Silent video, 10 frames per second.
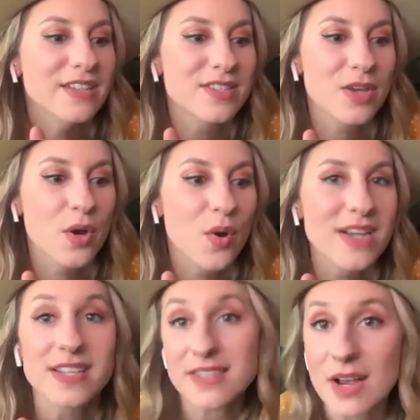And so
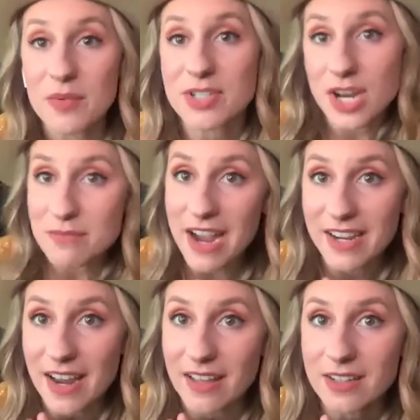I sat down with Shane
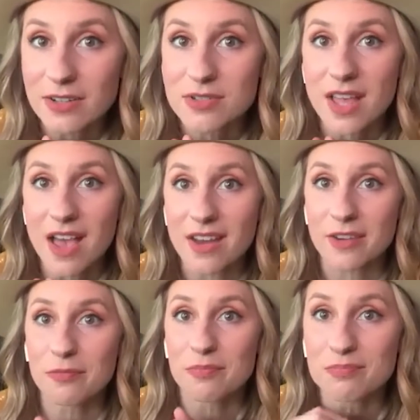McAnally, who's the
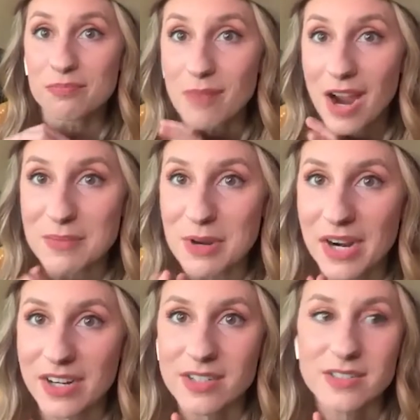head of Monument
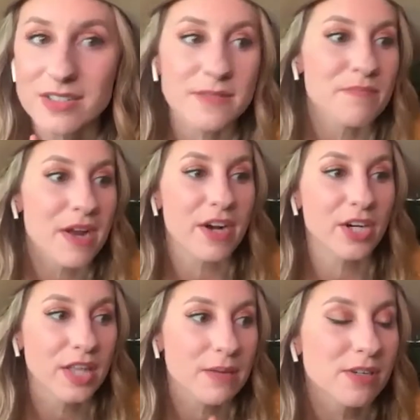Records, my record